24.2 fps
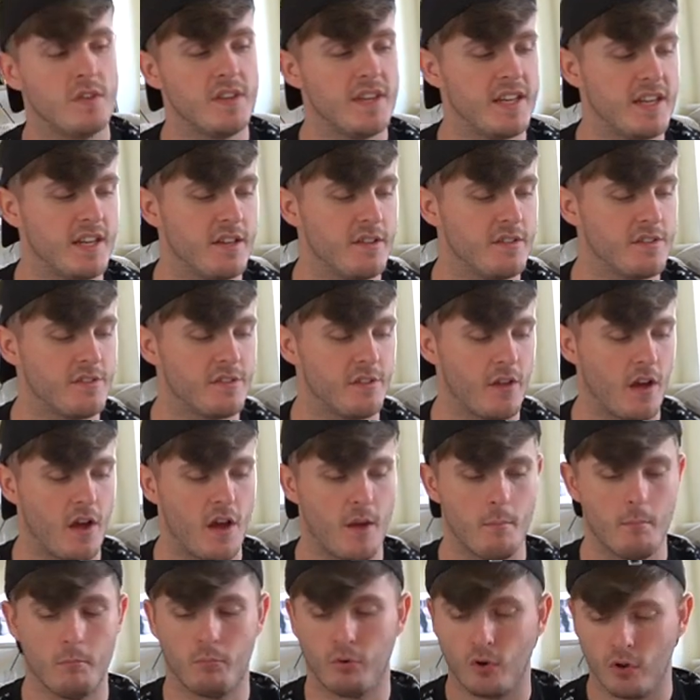these
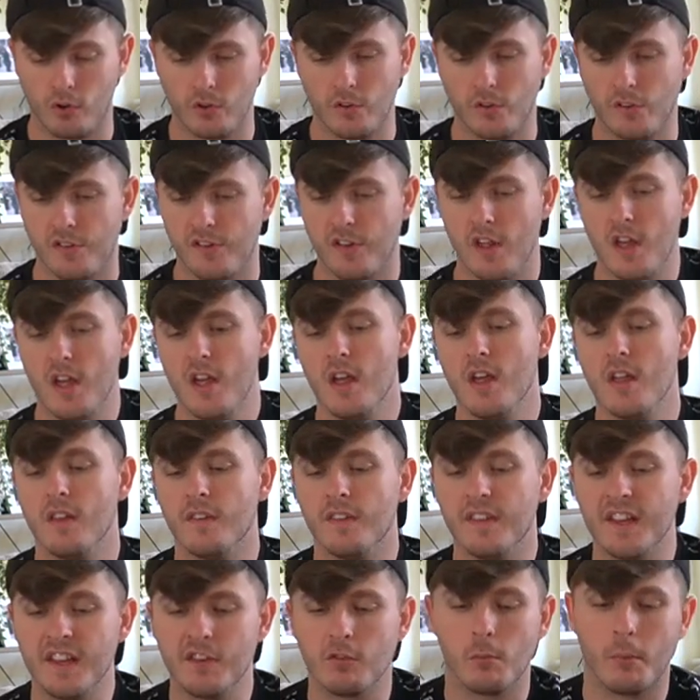products,
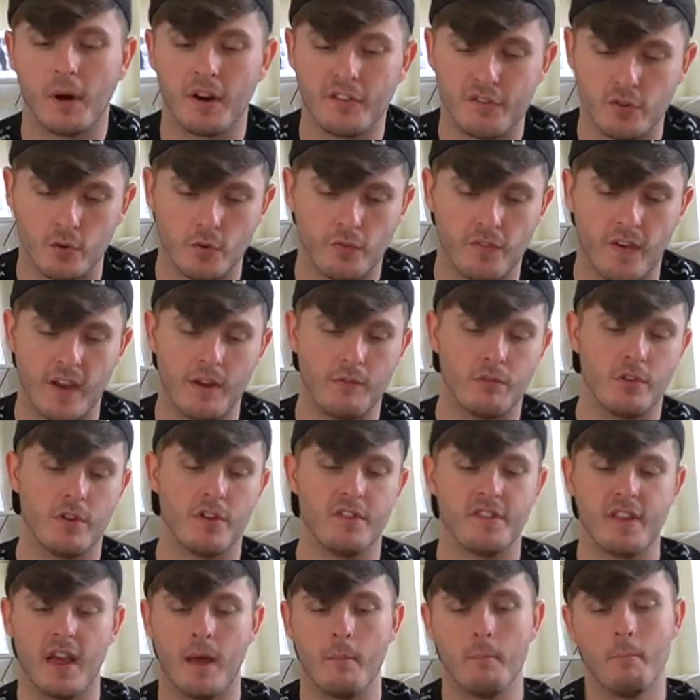these were my two
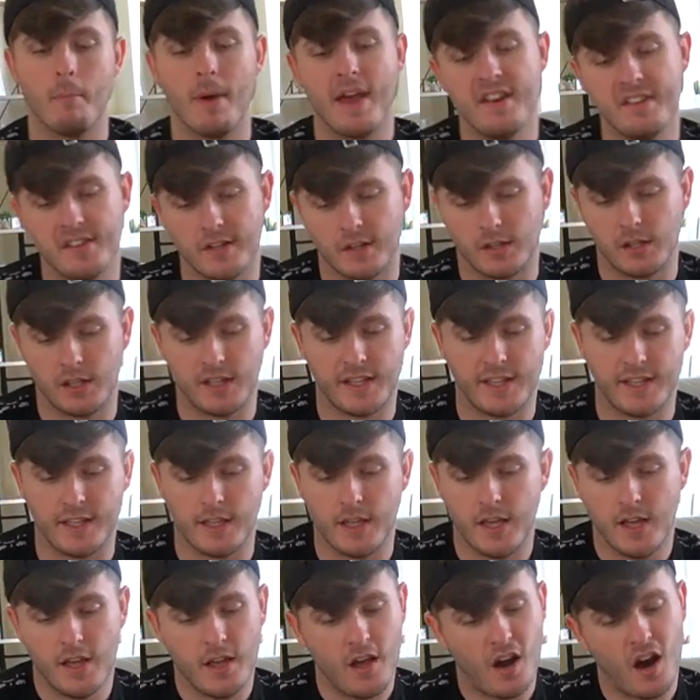favorites, and basically
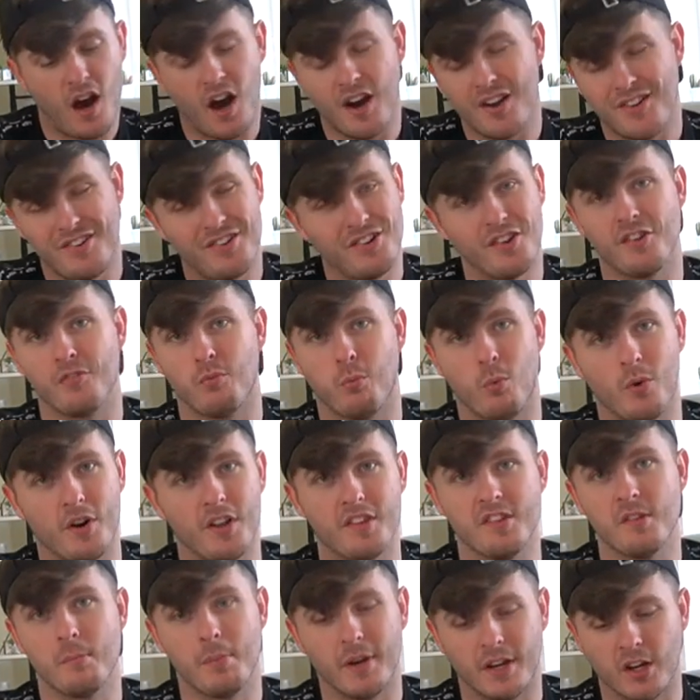I just
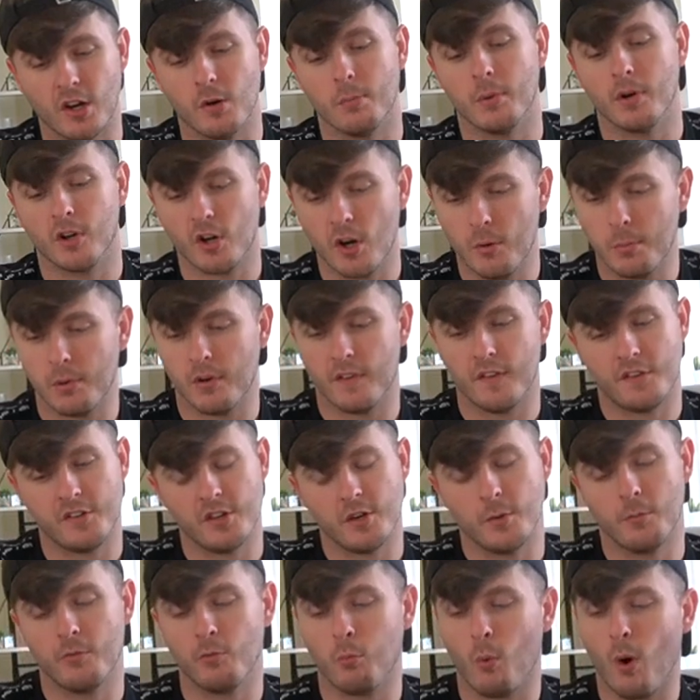wanted to pick up a couple of the
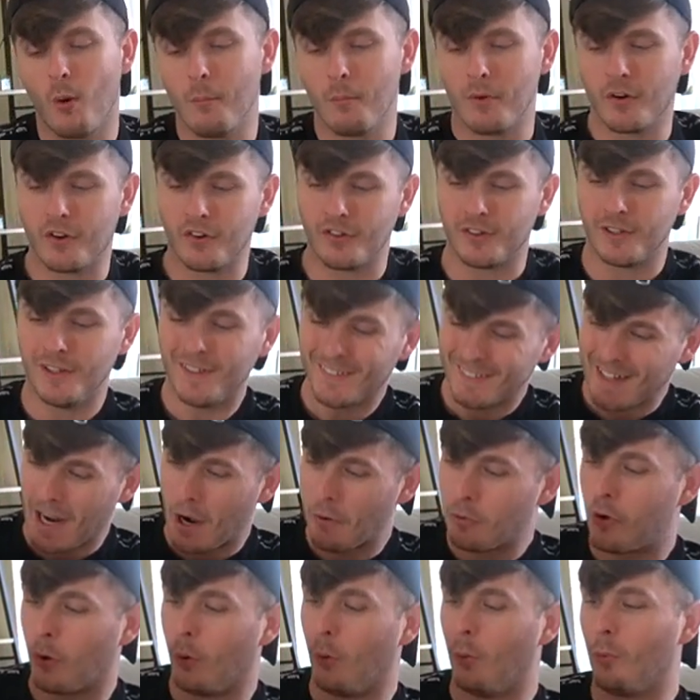tubs. One, because look
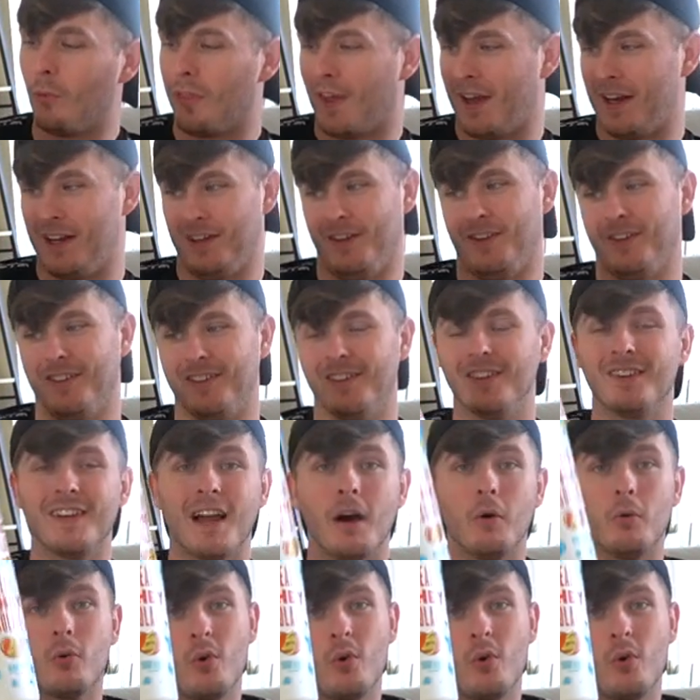how cool they look. Look how